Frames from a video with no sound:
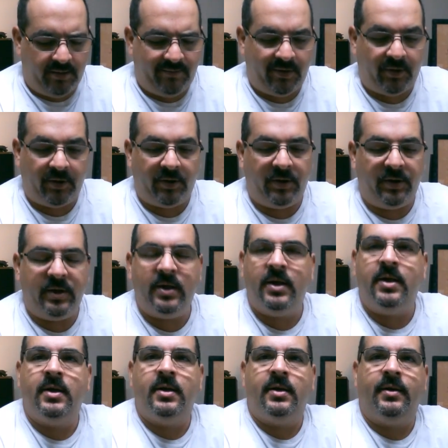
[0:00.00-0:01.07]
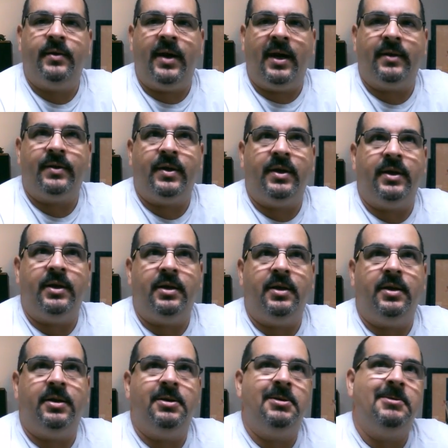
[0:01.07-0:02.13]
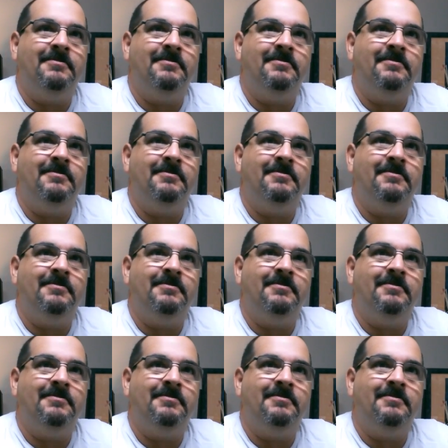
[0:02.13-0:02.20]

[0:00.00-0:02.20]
I've heard that the